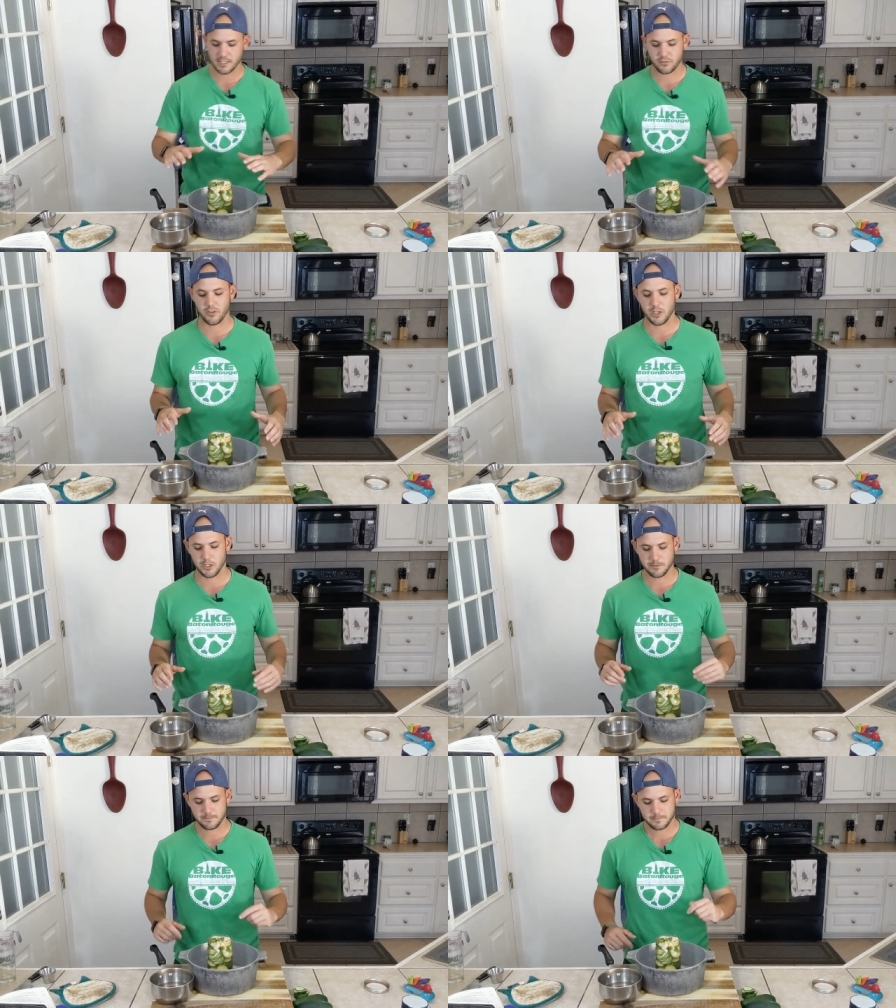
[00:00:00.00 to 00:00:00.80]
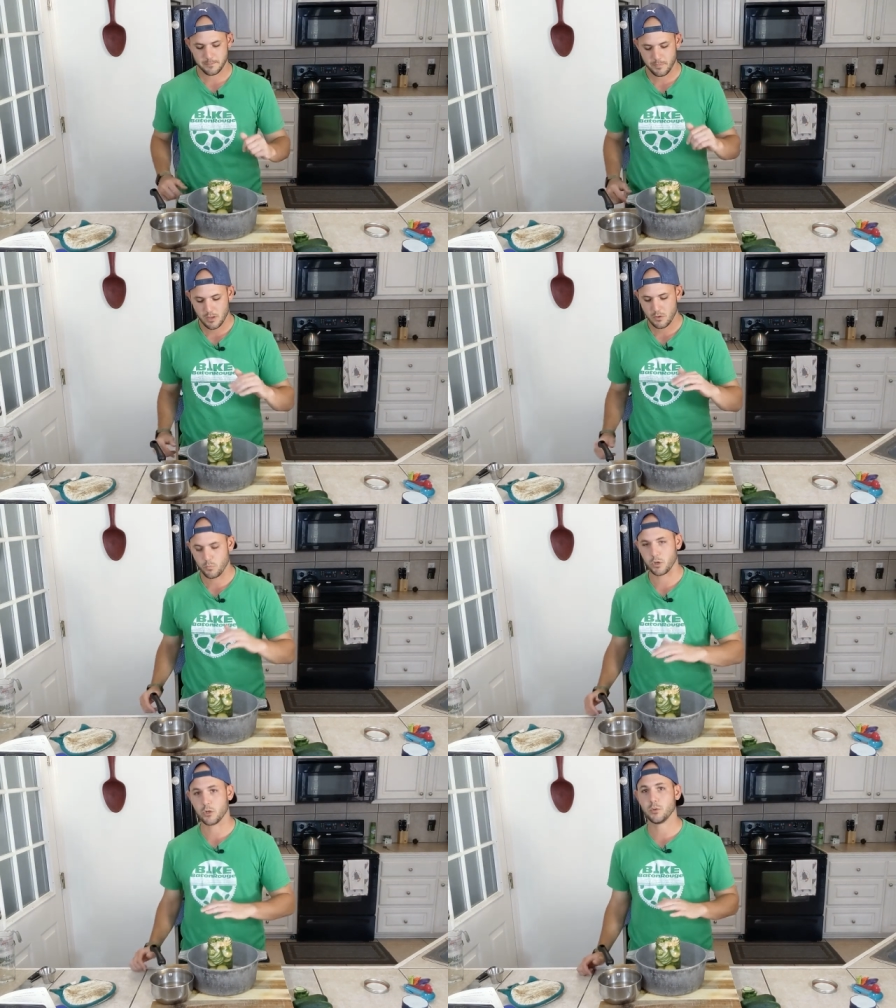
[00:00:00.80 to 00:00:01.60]
as filled.
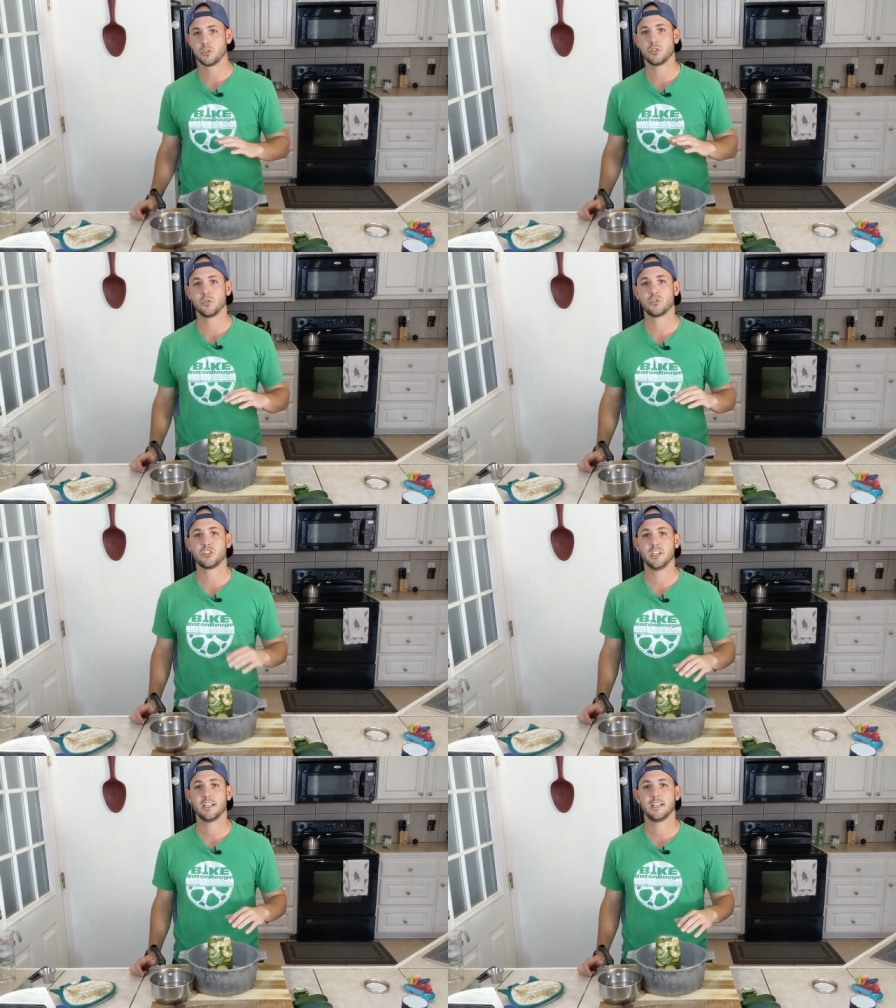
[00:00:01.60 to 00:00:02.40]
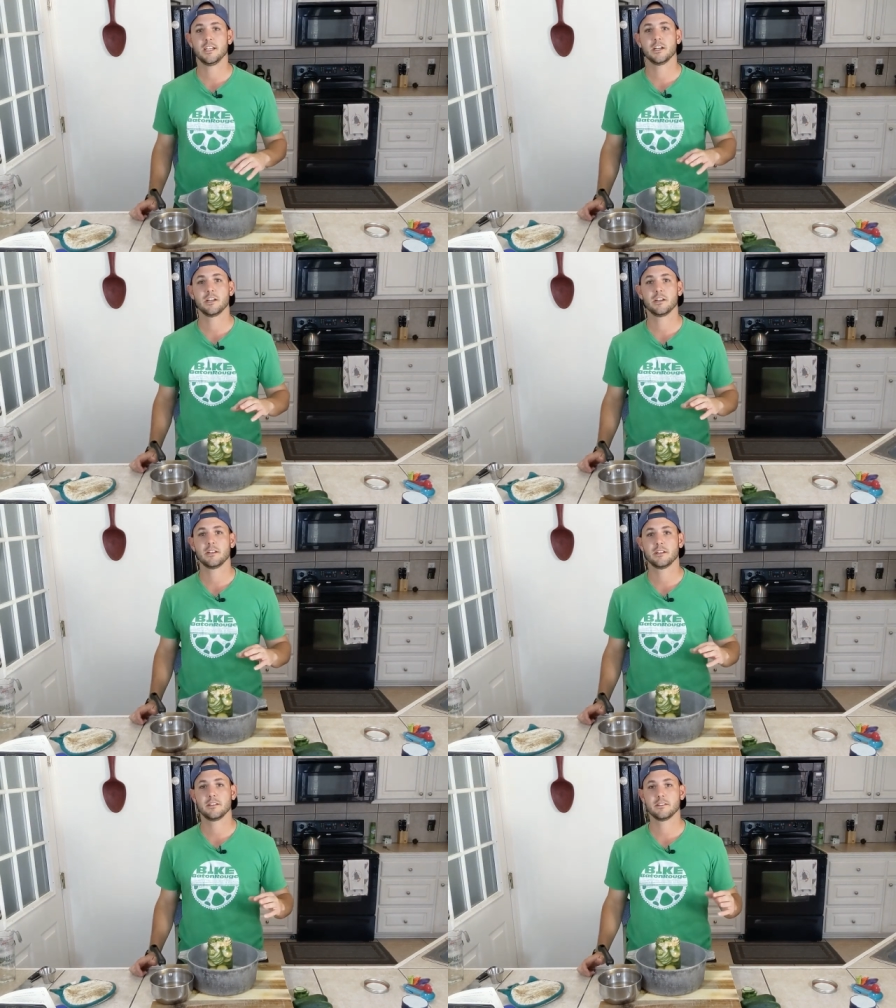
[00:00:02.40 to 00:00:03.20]
We're going to sit
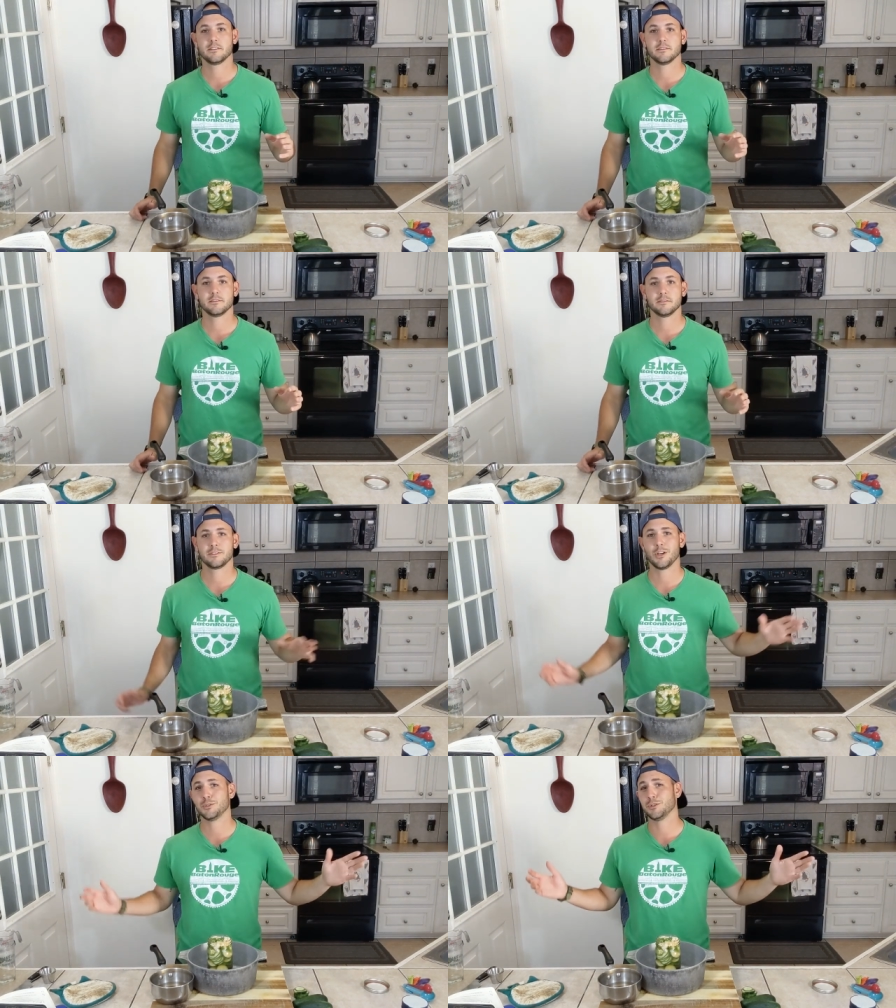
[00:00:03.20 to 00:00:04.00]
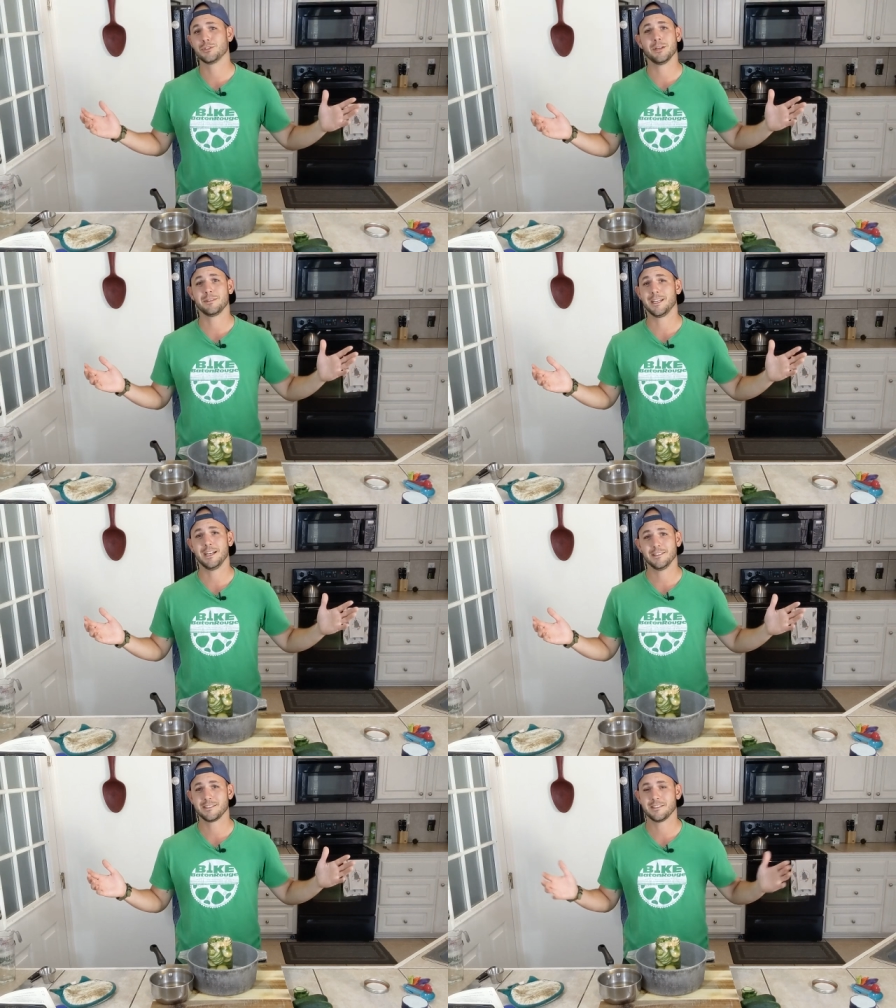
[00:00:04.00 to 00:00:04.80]
here, go do something
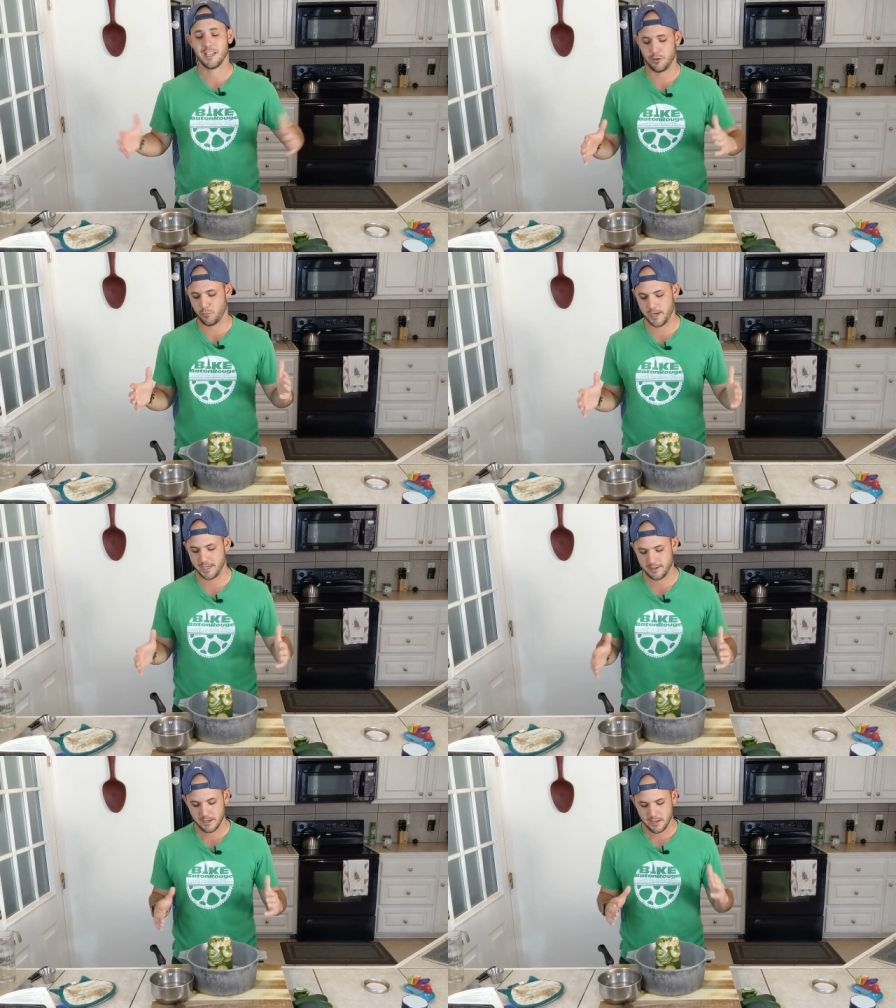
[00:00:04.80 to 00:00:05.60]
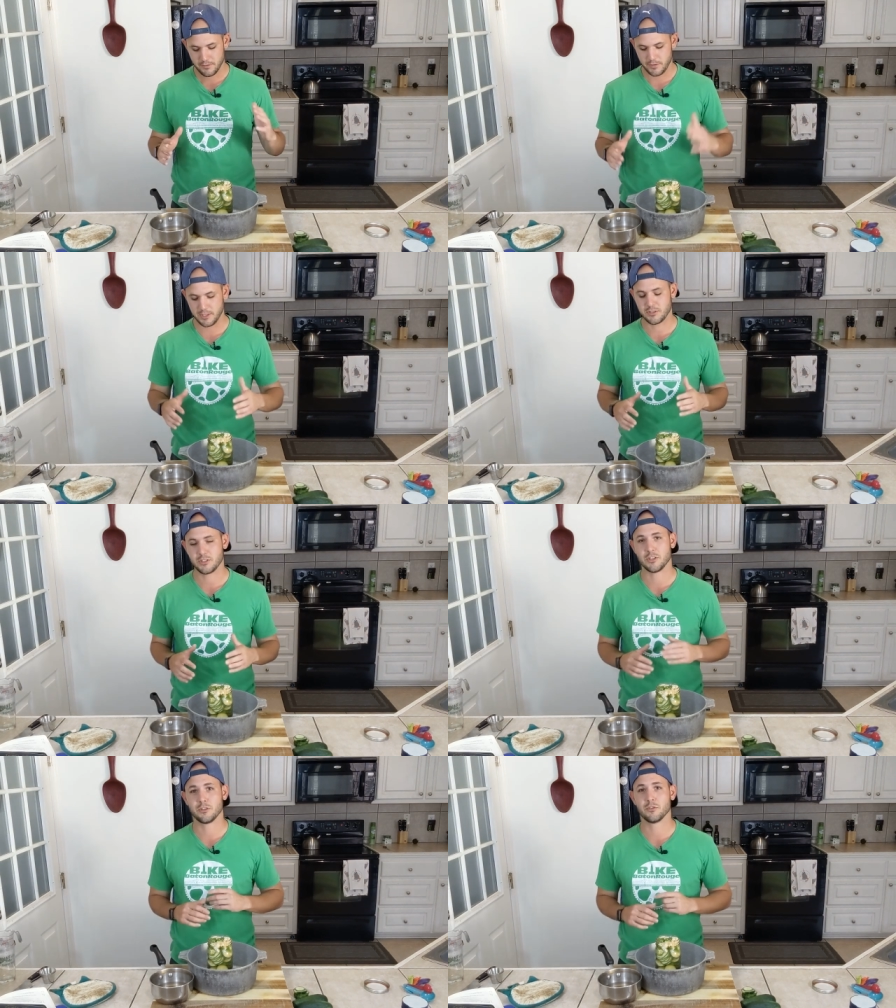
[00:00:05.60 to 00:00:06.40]
else, and wait for this to
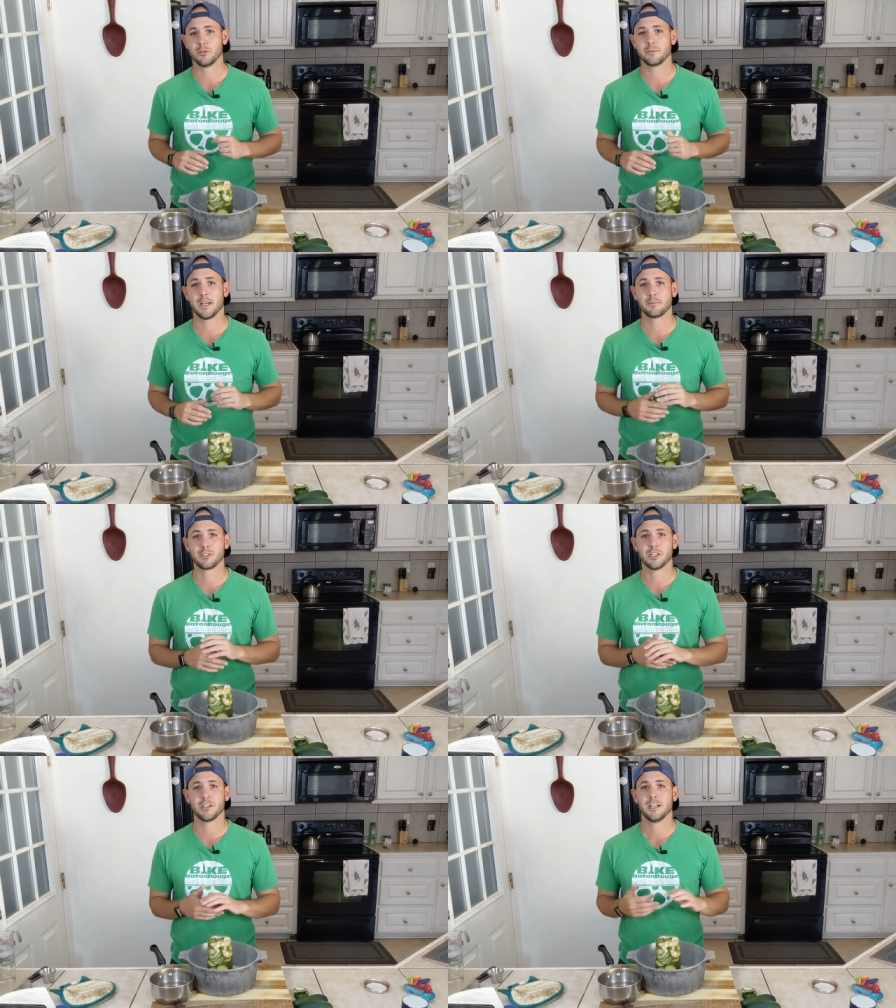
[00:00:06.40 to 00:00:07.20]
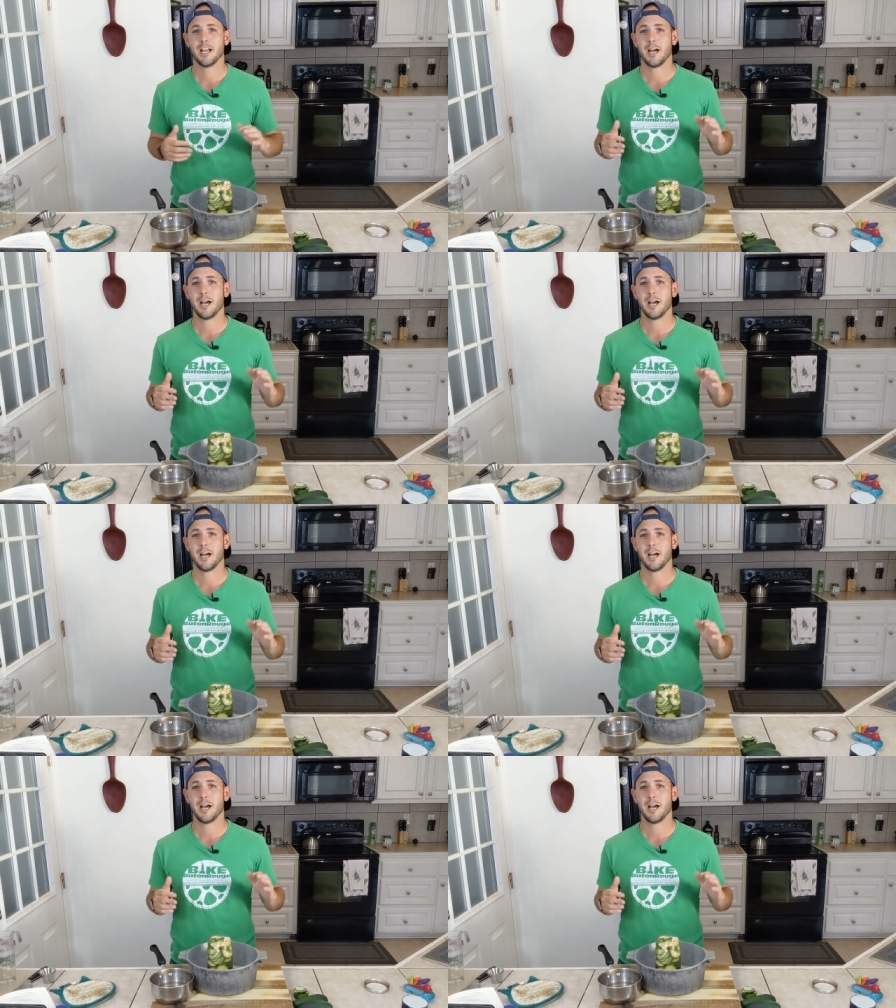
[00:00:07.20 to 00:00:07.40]
turn room temperature.